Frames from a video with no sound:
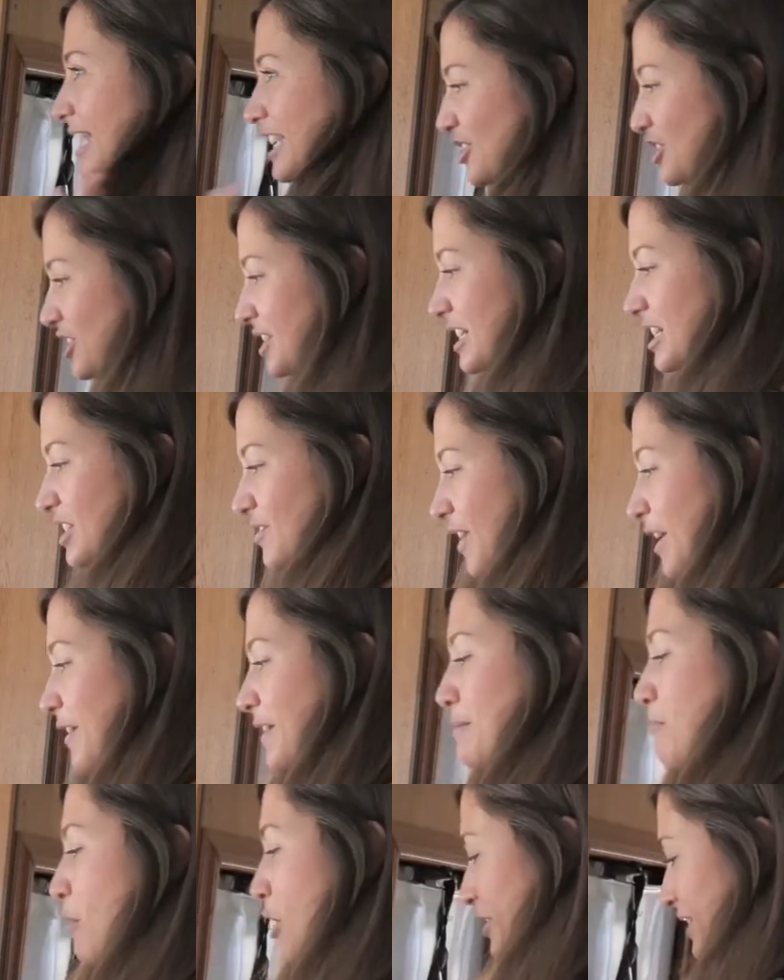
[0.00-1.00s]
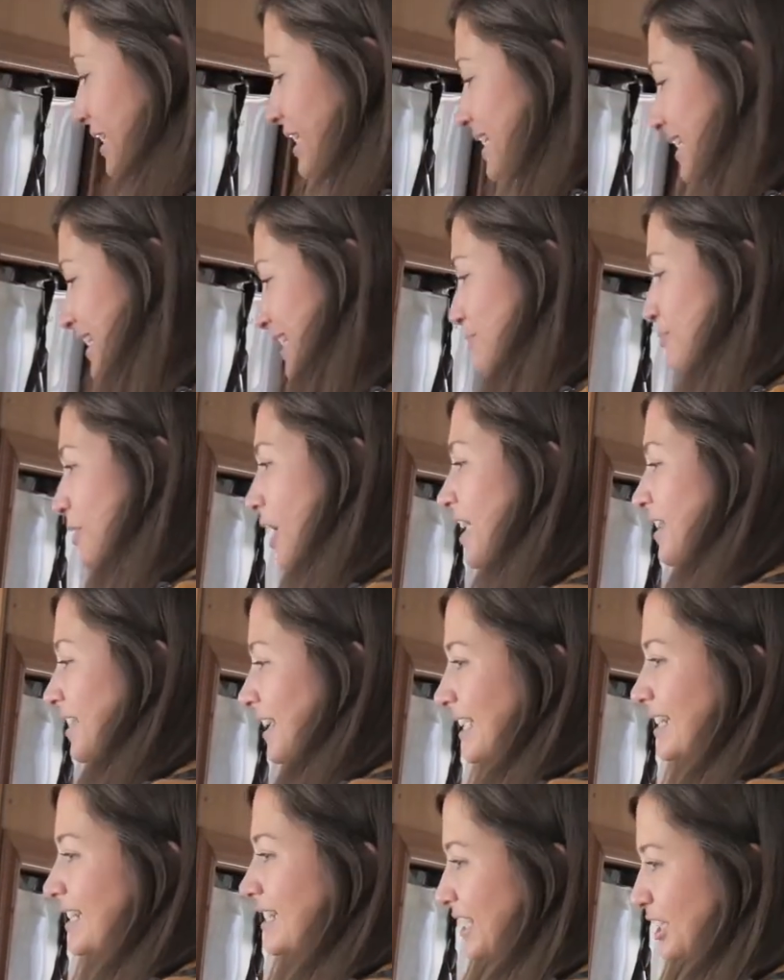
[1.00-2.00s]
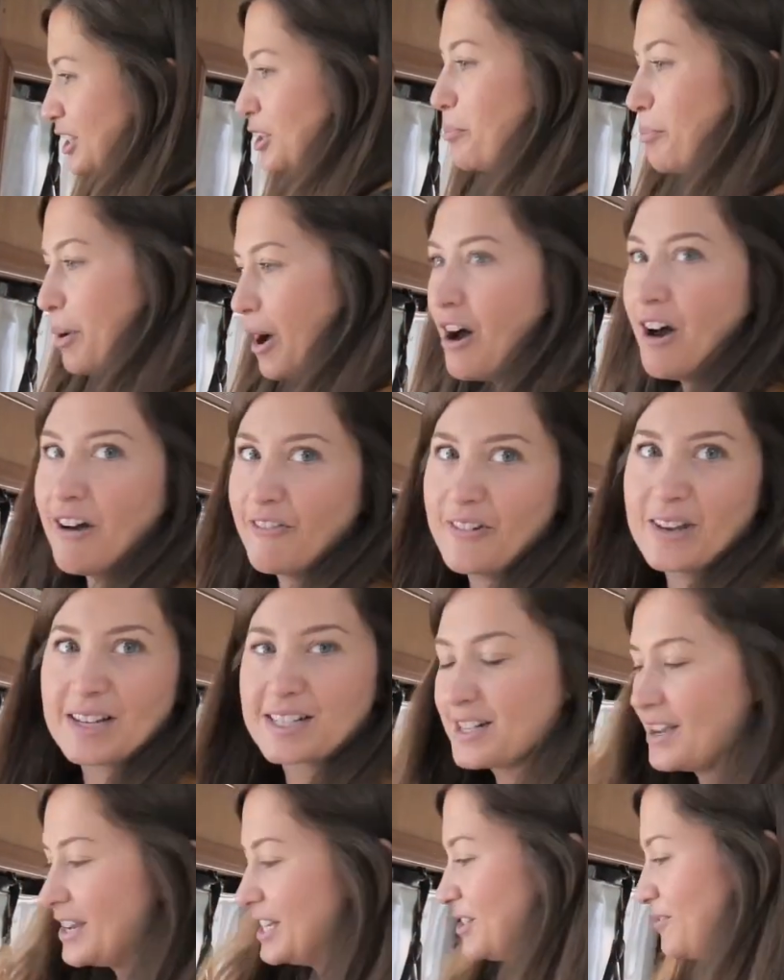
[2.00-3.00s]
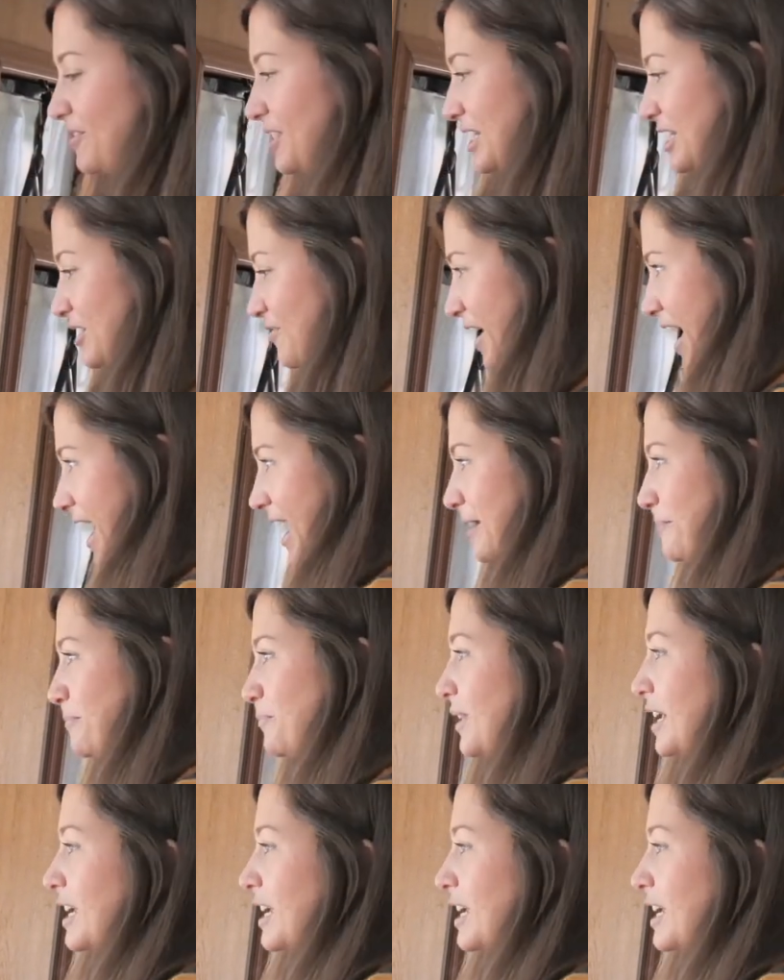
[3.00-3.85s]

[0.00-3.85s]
kitchen is very modest, but I think it's like the perfect size for this van.